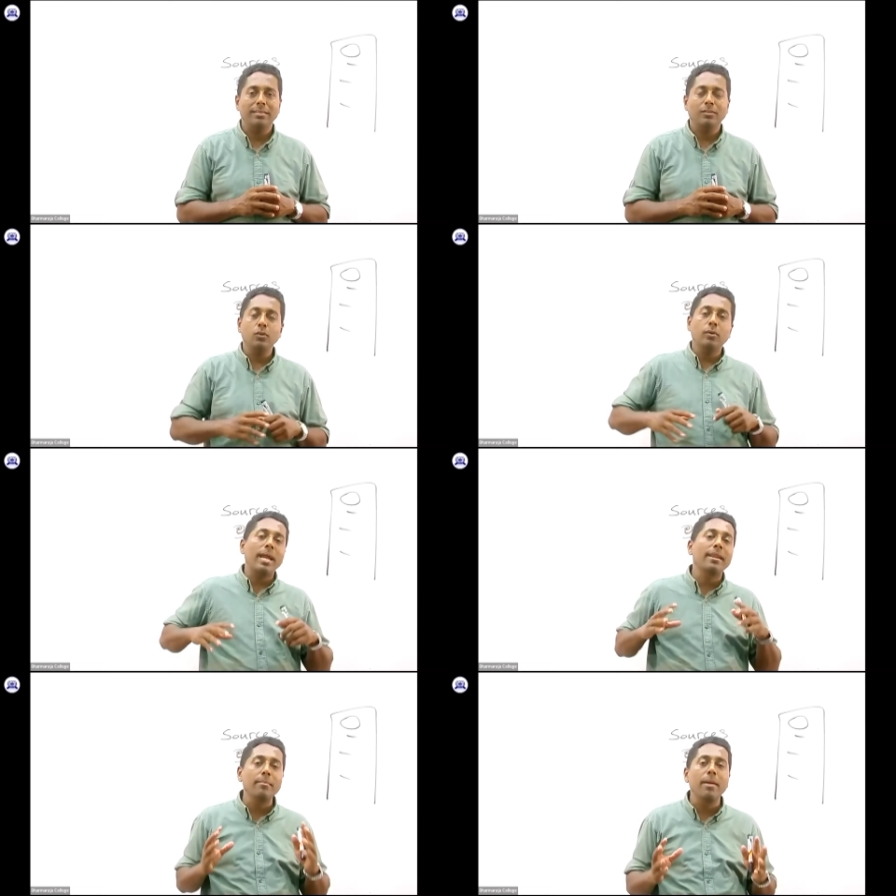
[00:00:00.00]
So you
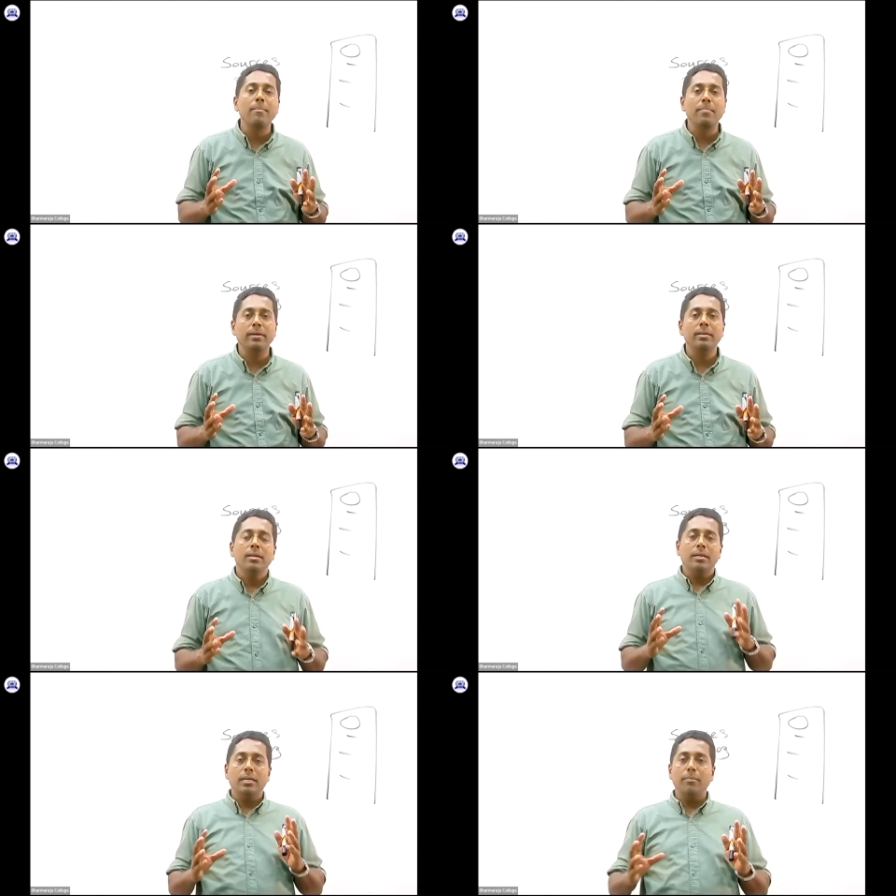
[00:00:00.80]
can remember
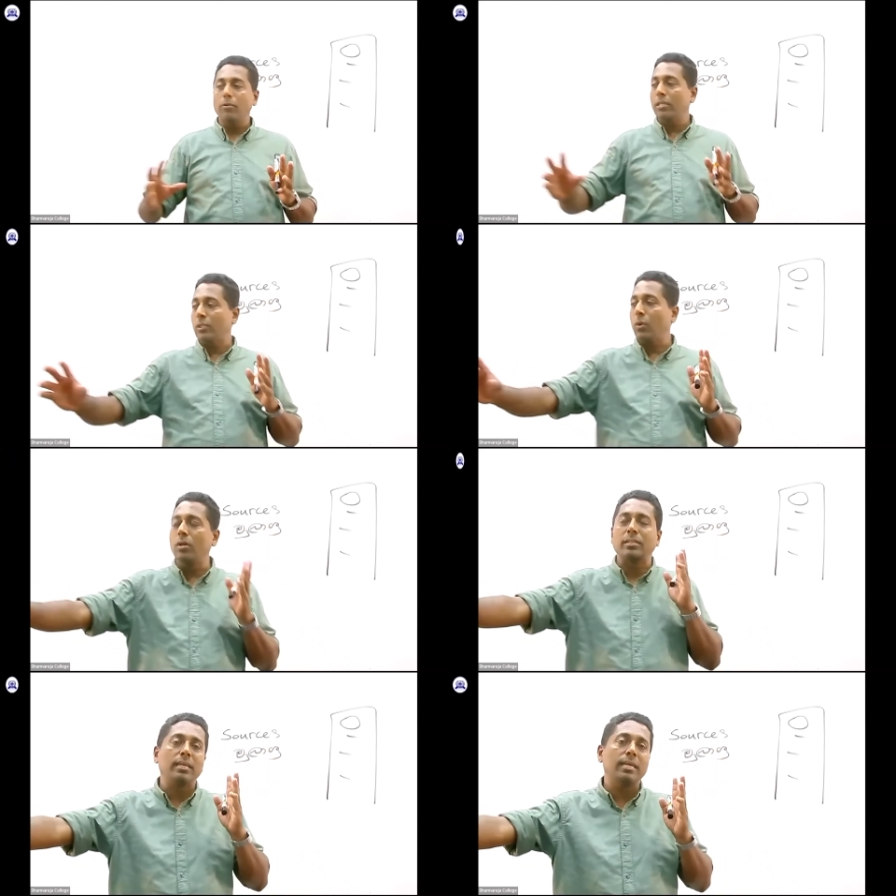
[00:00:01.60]
about the
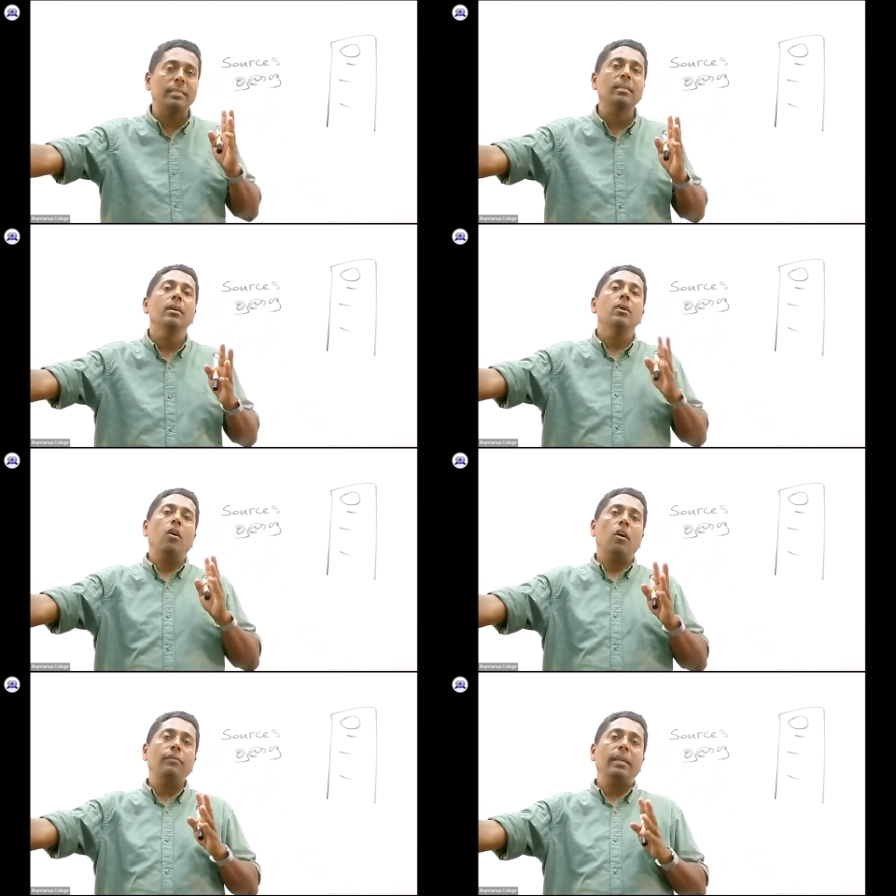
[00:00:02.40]
sources
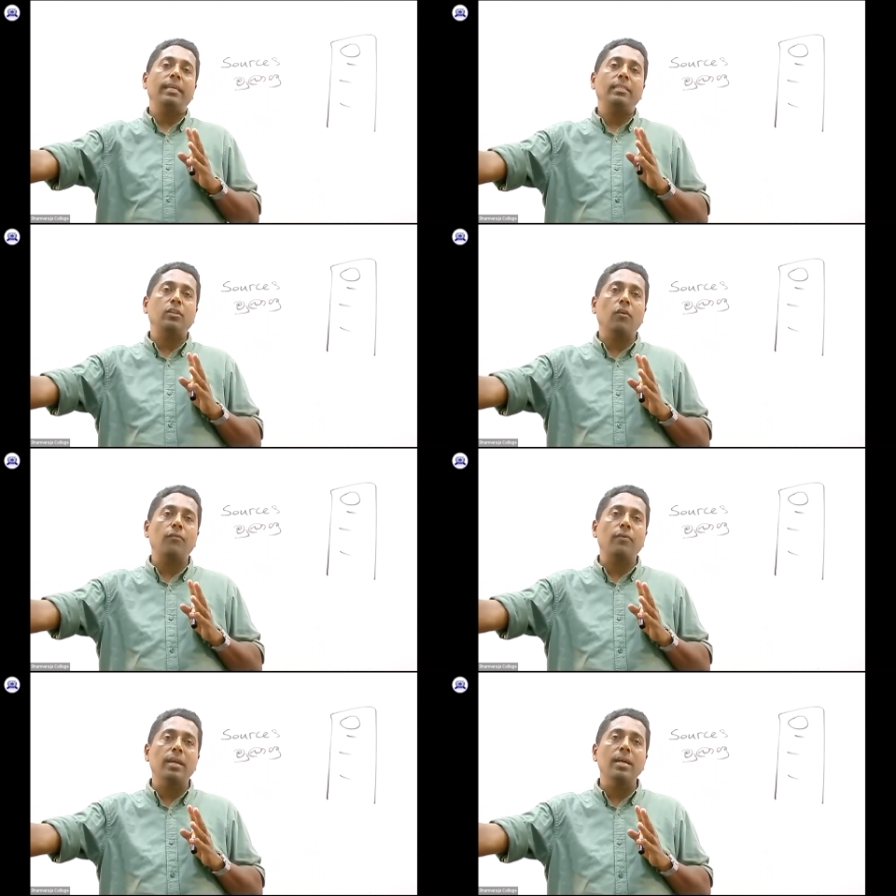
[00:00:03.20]
of the history
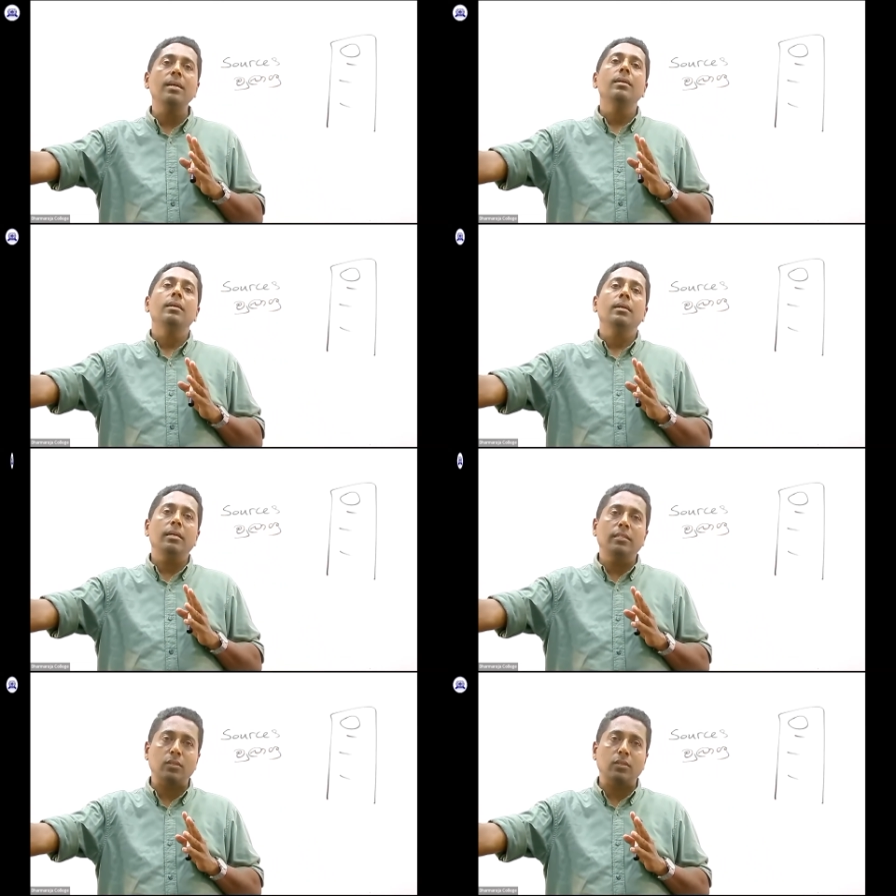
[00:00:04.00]
of your
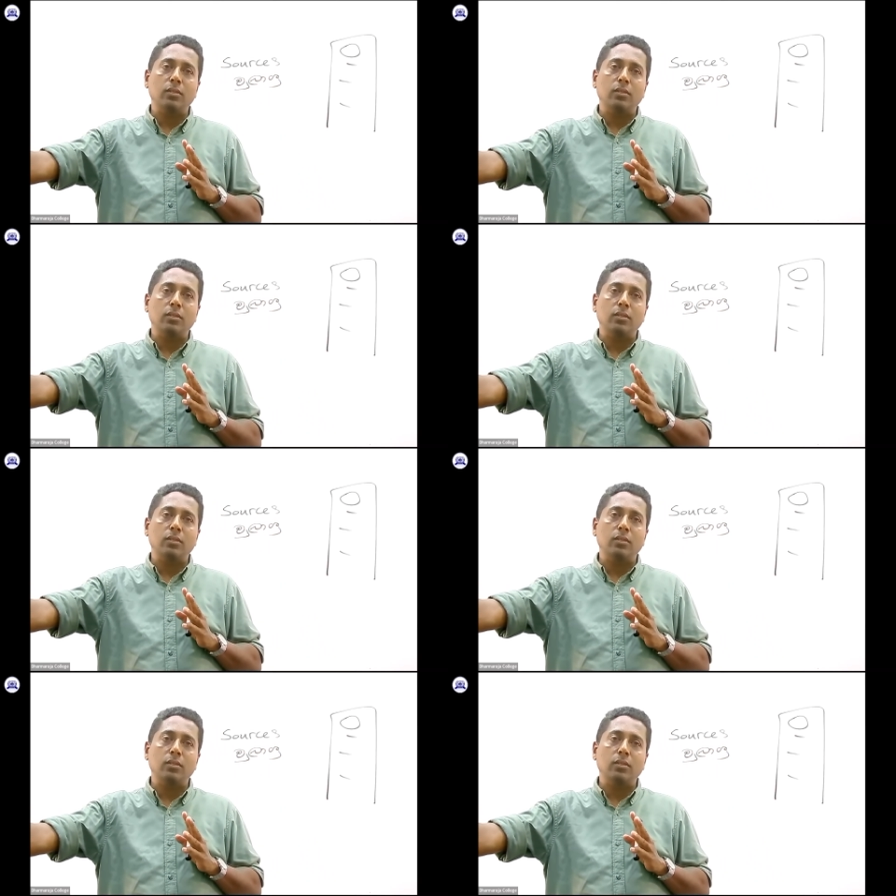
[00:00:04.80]
school.